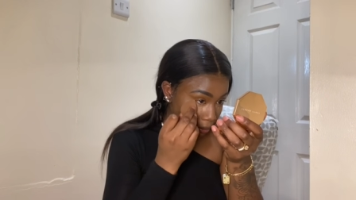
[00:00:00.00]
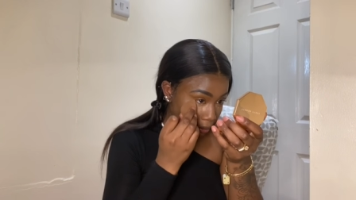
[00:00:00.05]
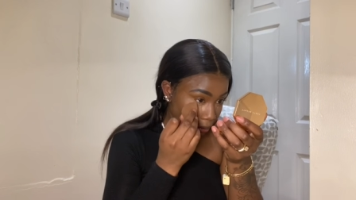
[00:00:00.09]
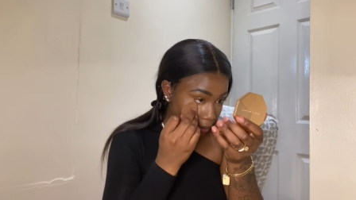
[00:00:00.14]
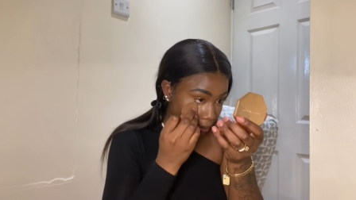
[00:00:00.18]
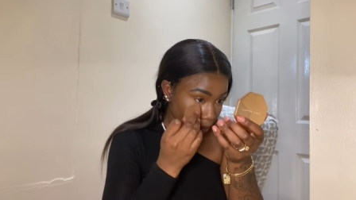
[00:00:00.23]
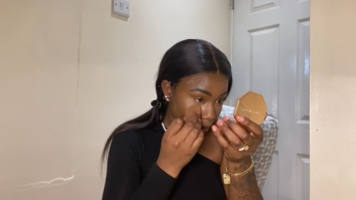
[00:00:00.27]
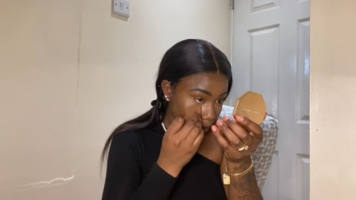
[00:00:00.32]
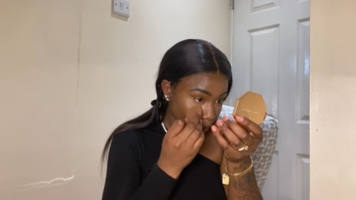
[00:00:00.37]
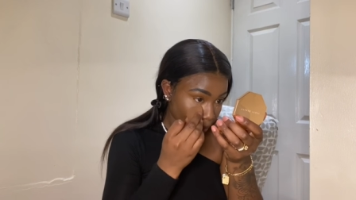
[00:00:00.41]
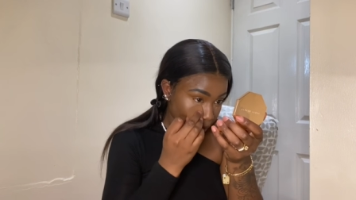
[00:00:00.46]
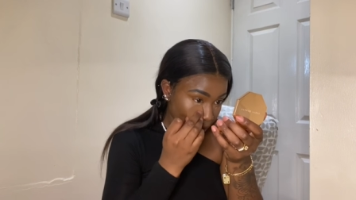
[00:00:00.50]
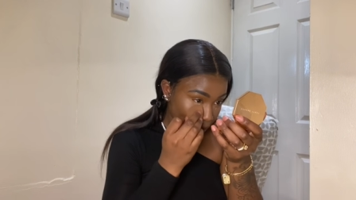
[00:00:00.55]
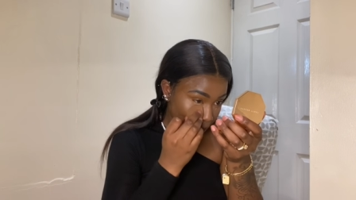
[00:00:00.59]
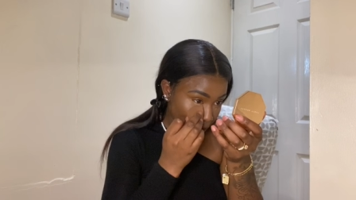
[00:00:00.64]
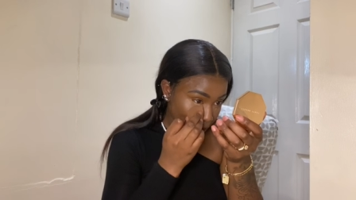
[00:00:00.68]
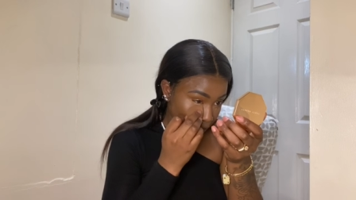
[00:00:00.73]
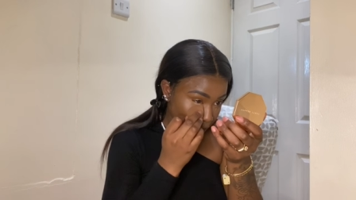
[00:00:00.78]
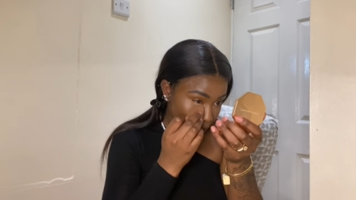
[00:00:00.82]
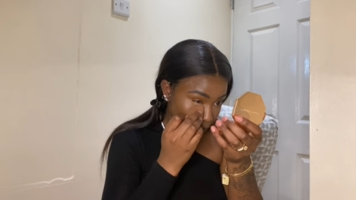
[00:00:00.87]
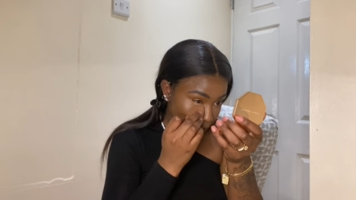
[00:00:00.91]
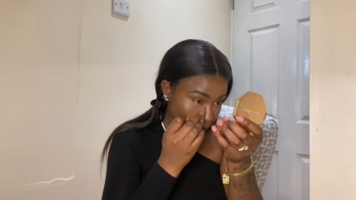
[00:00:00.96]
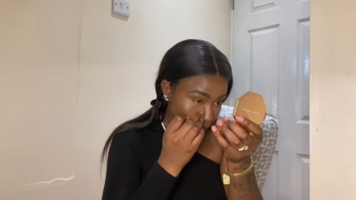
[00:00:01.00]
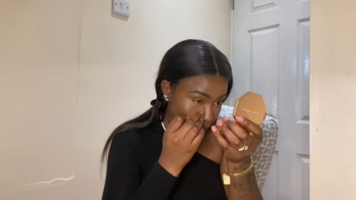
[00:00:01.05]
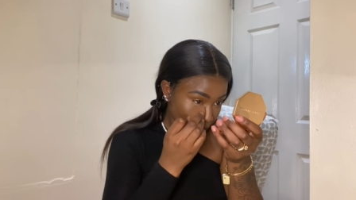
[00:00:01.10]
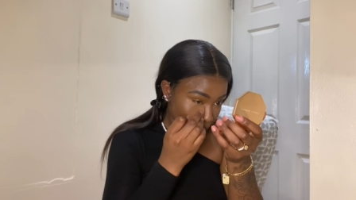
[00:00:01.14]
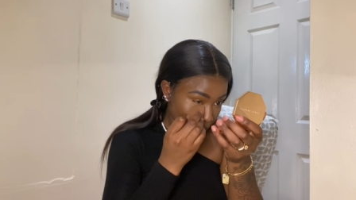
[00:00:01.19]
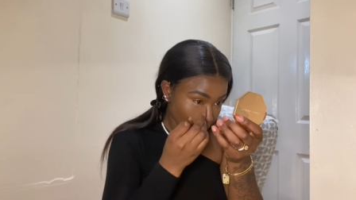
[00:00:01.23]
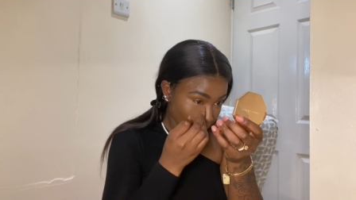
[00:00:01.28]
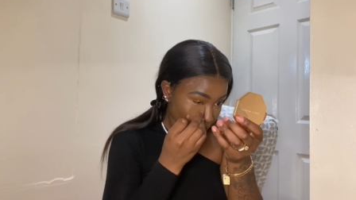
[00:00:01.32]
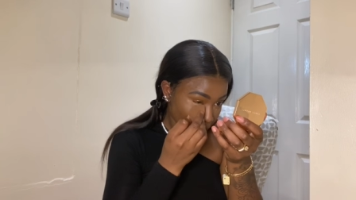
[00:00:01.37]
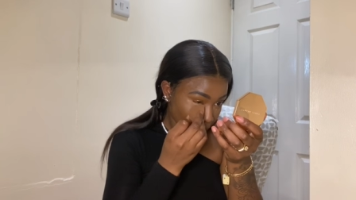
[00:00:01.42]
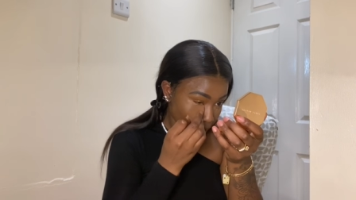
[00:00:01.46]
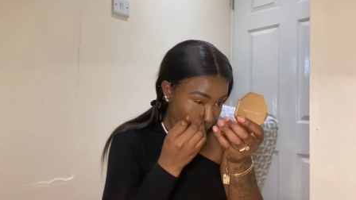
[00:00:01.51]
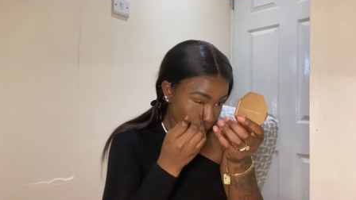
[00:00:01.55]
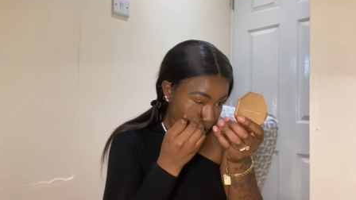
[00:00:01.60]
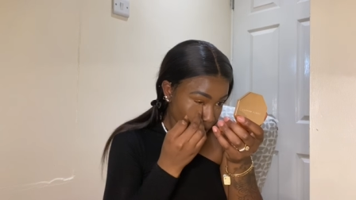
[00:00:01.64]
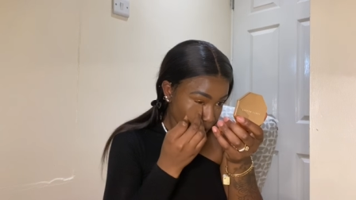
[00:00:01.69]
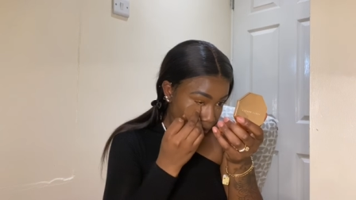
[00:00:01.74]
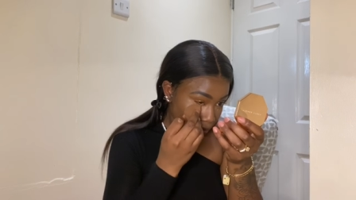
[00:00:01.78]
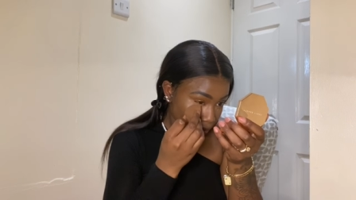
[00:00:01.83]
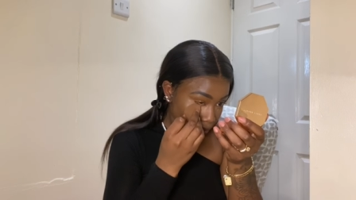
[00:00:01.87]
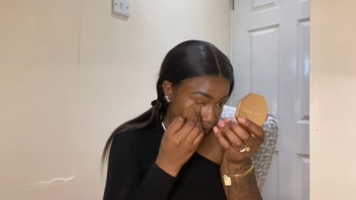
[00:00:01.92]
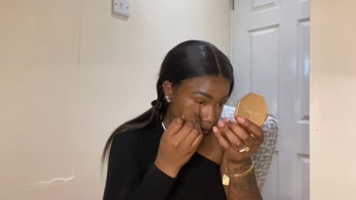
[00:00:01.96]
But um, I hope you guys
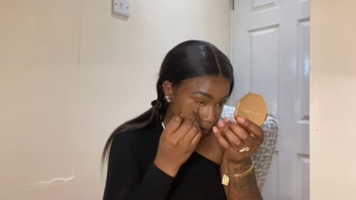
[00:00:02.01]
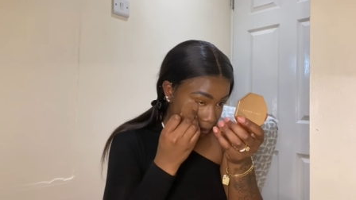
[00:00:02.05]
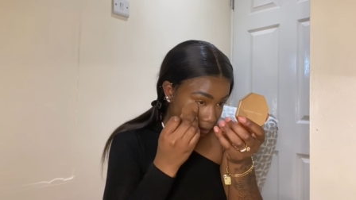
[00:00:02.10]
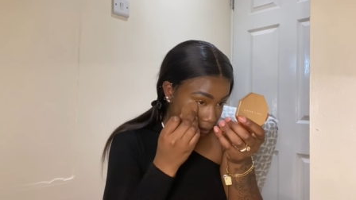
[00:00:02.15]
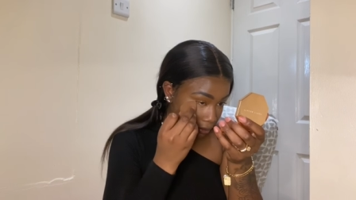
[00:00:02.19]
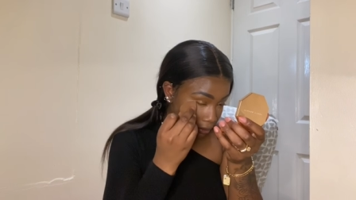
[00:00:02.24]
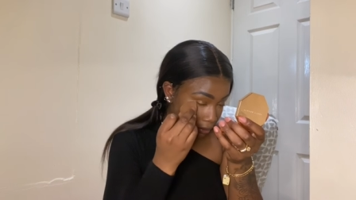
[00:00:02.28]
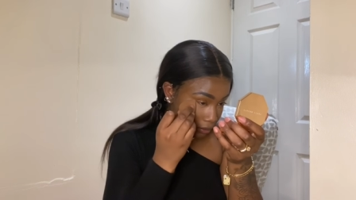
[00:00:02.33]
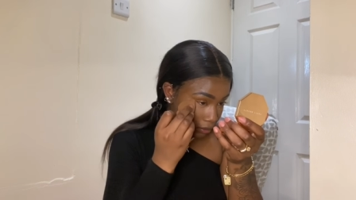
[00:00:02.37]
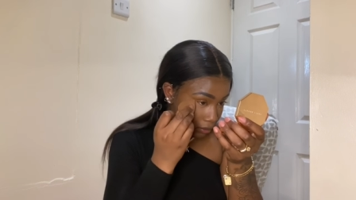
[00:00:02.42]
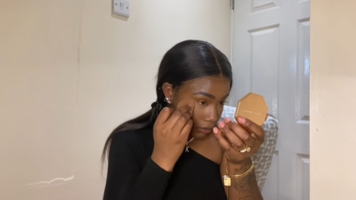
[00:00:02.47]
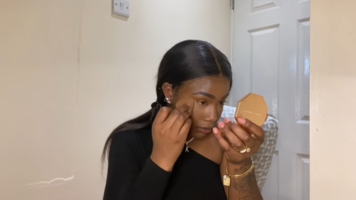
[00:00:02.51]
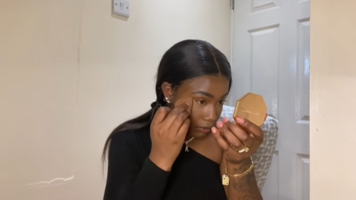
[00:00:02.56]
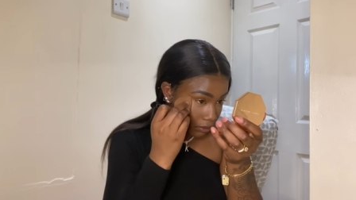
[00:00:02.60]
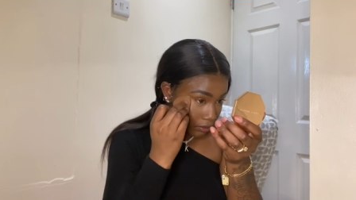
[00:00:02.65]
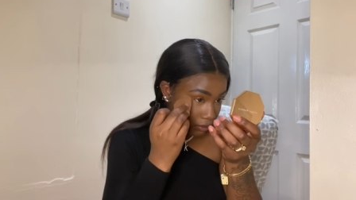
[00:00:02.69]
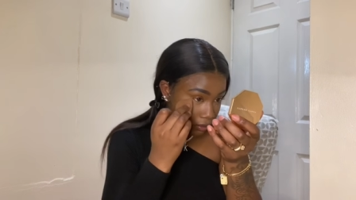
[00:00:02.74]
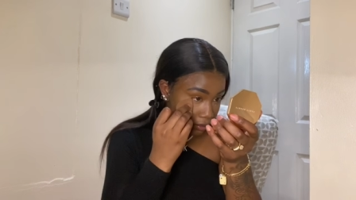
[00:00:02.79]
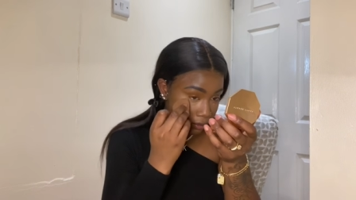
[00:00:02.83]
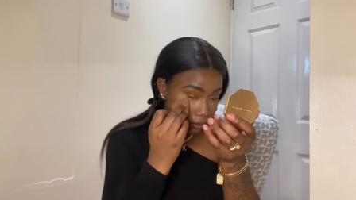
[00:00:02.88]
like this video.